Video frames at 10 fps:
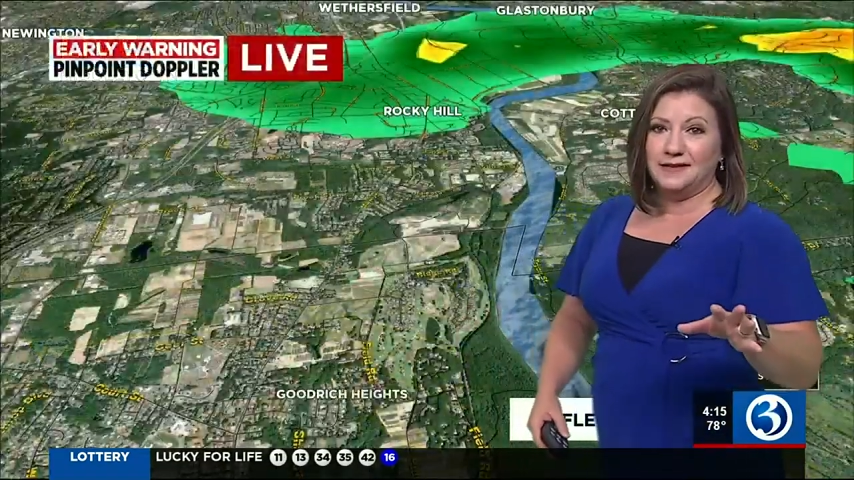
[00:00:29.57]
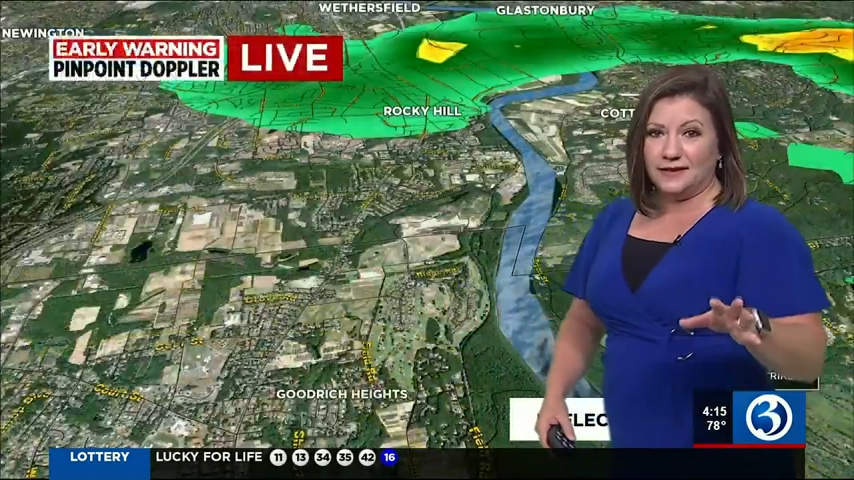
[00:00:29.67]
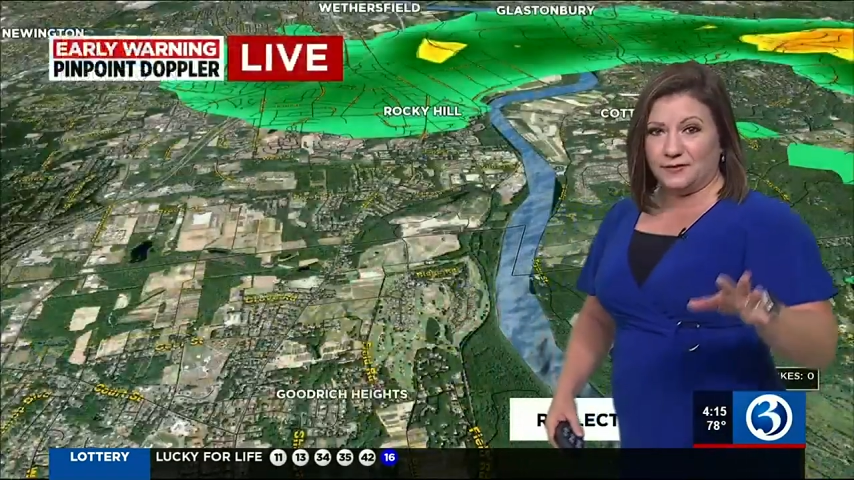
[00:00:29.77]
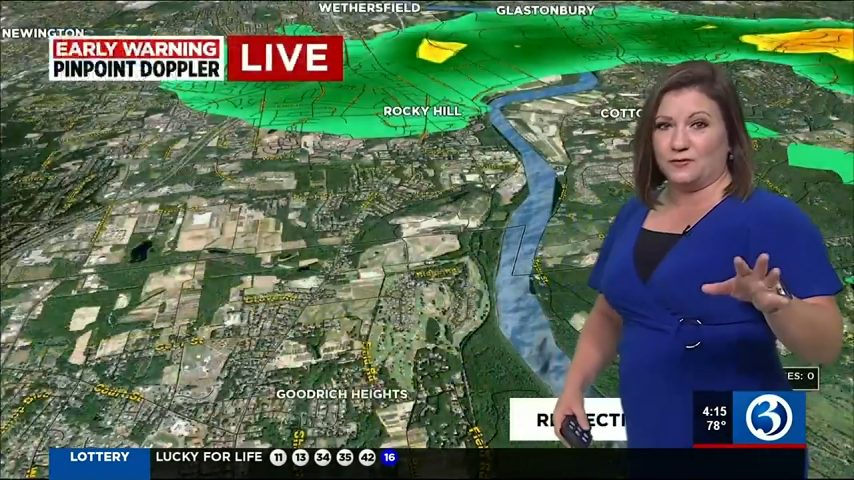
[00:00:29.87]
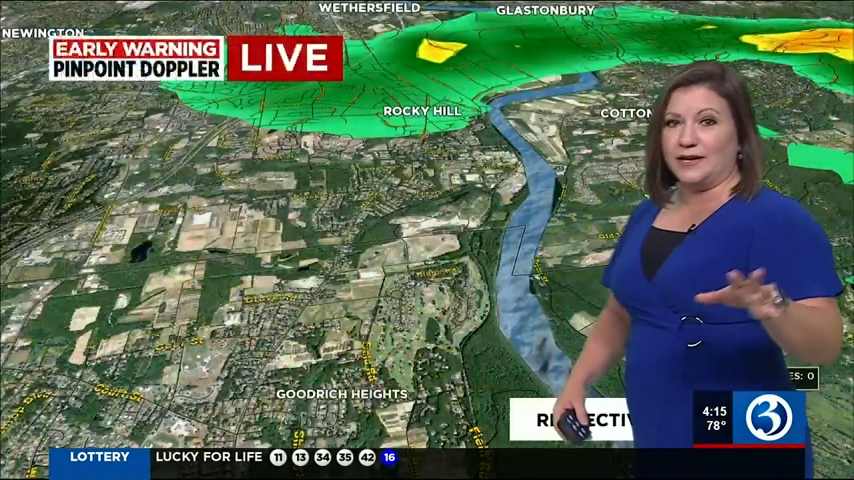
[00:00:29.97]

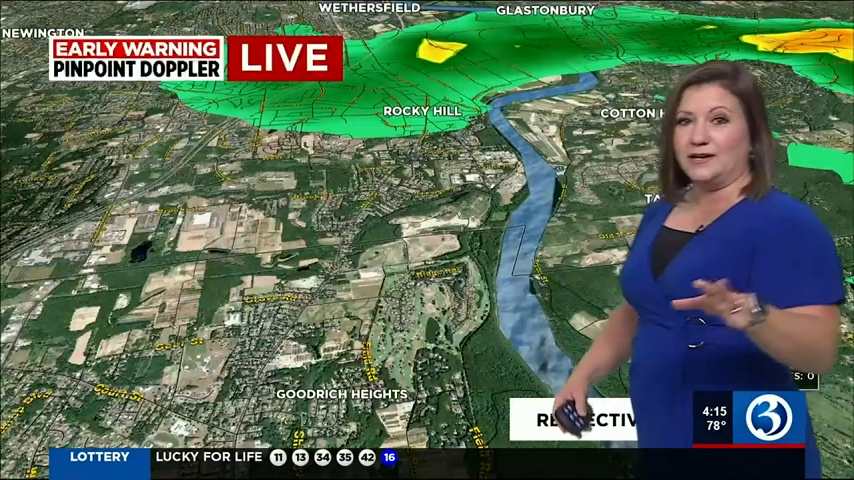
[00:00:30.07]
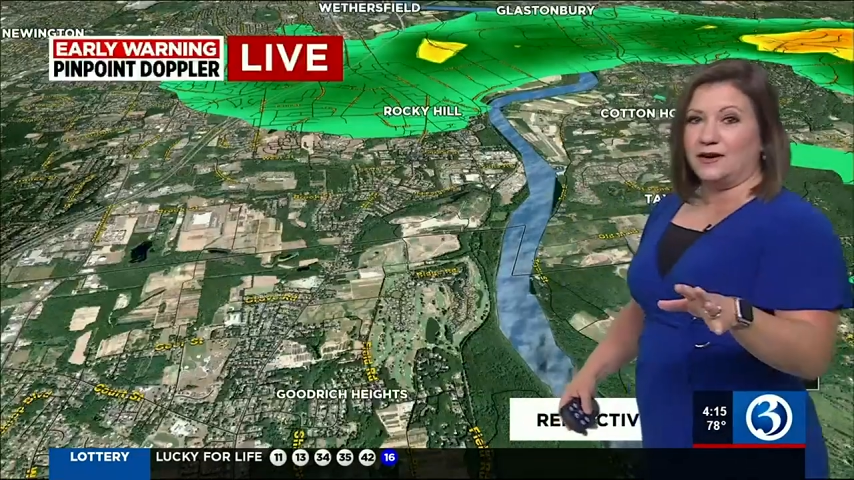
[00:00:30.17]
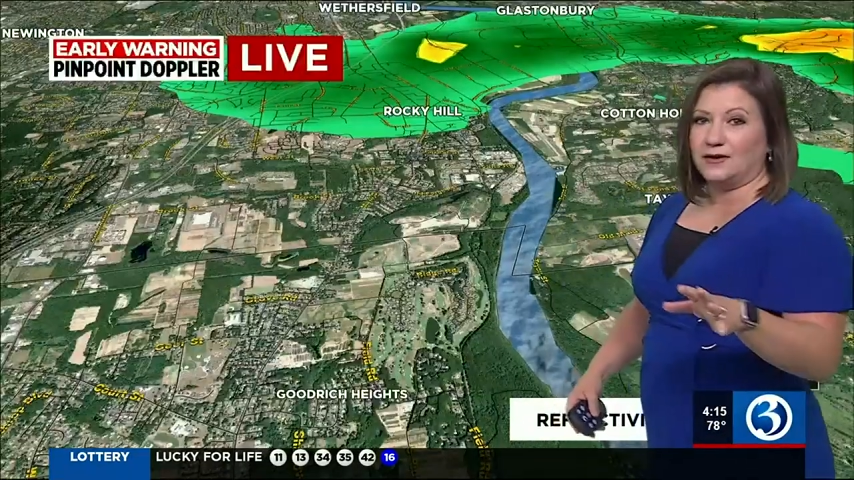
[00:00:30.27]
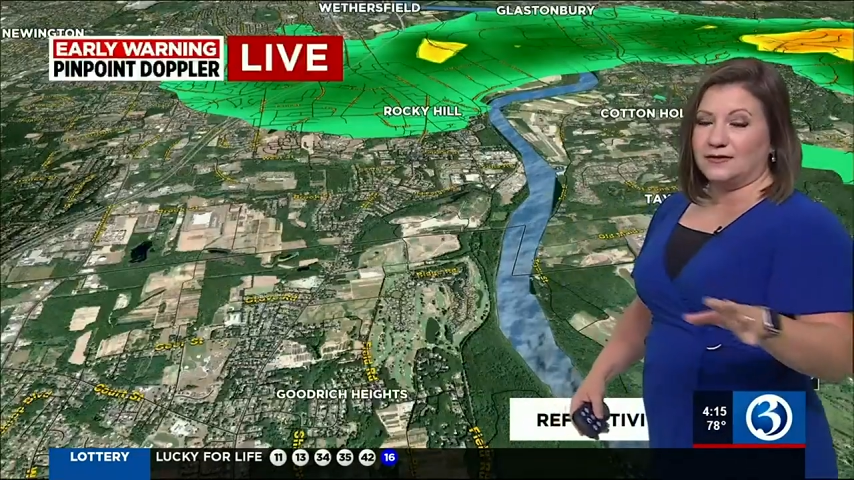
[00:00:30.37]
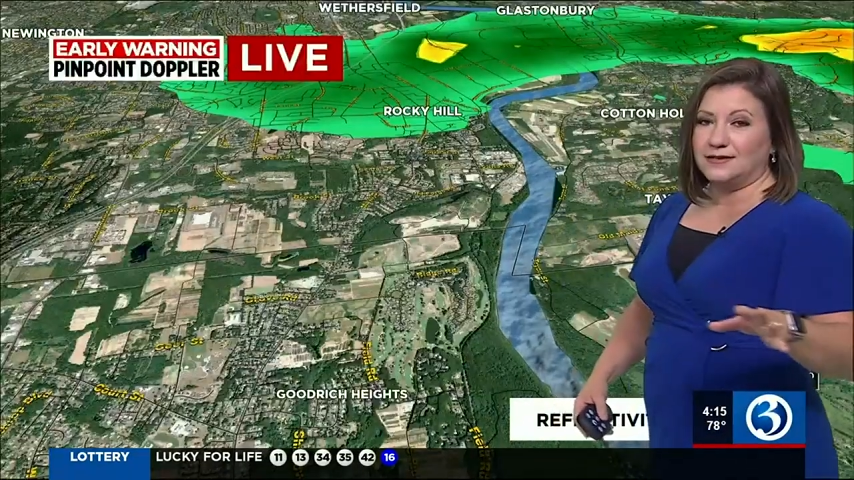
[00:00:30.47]
of the radar
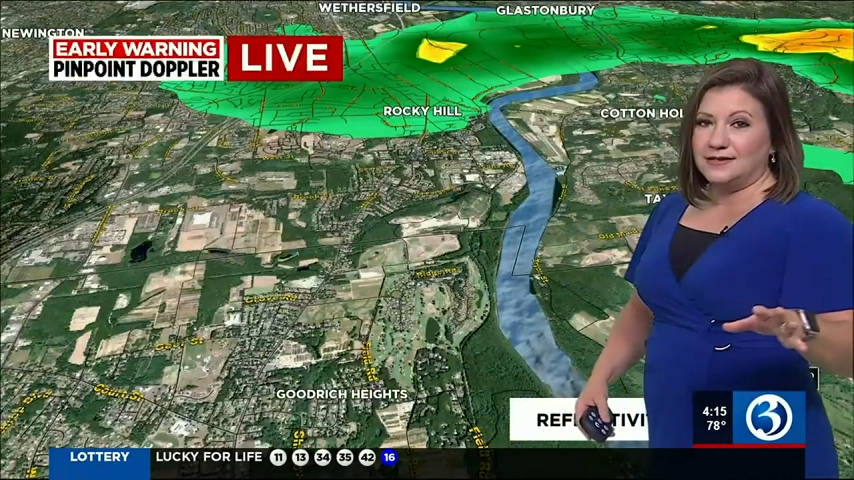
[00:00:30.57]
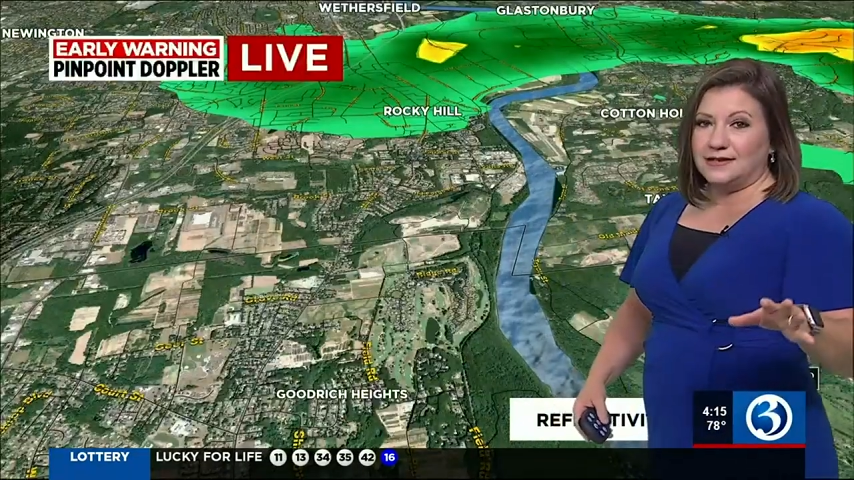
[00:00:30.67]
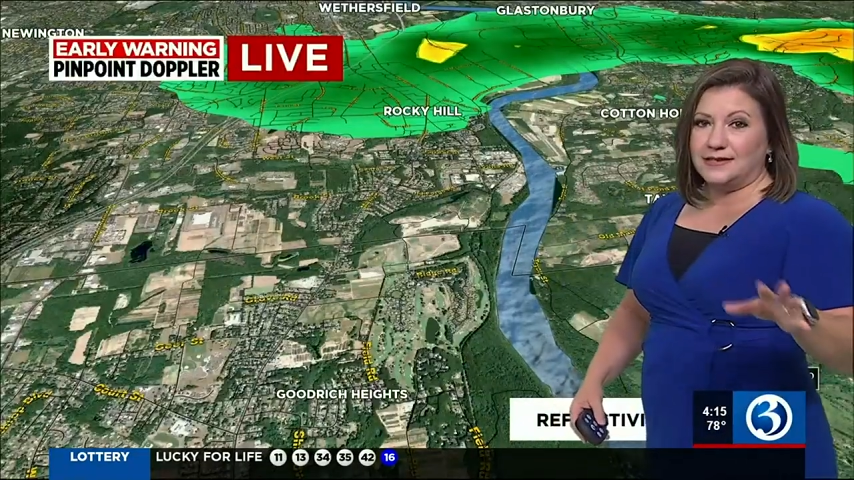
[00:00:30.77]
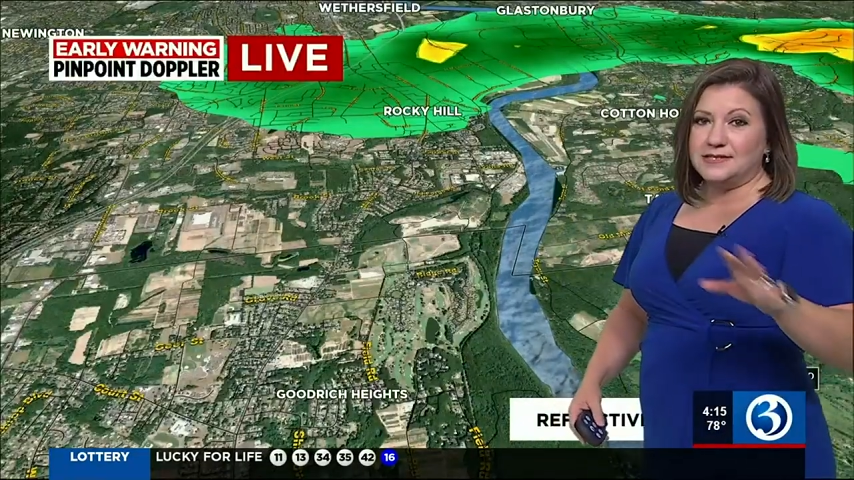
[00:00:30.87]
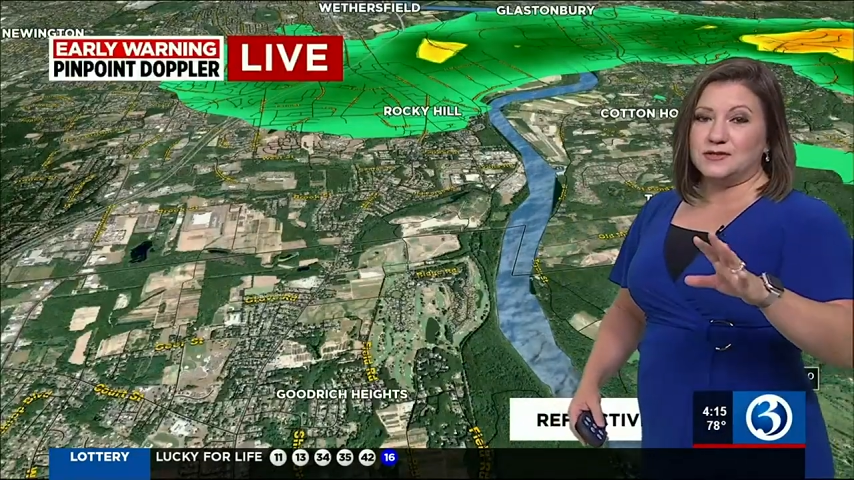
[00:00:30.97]
are
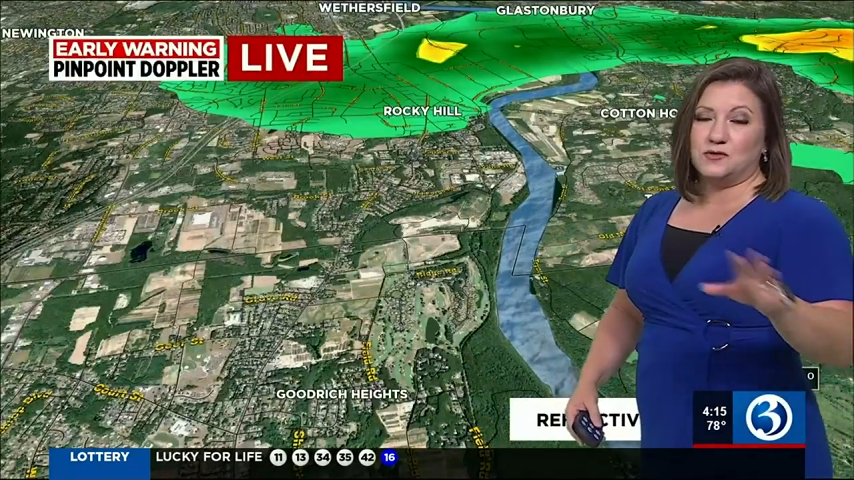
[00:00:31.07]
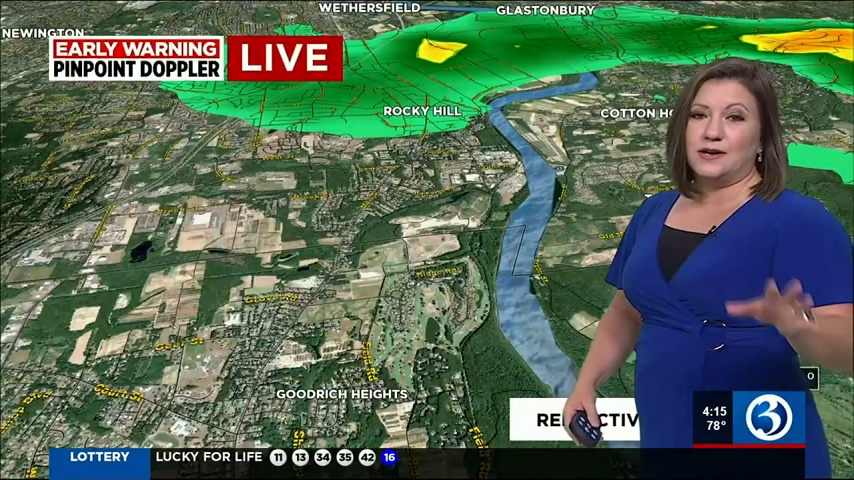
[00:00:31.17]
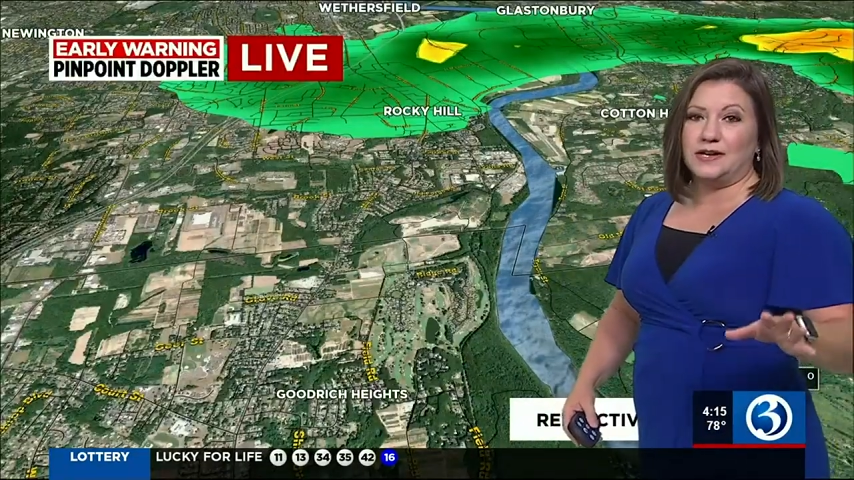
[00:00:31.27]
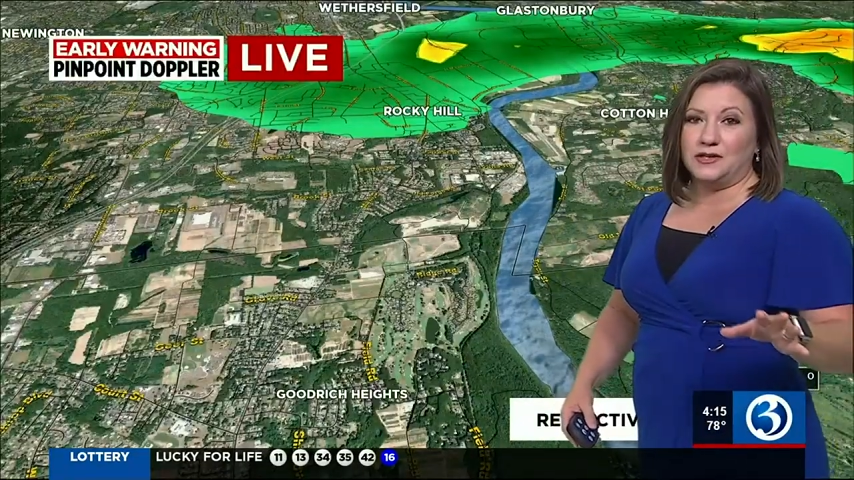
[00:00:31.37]
and this is great.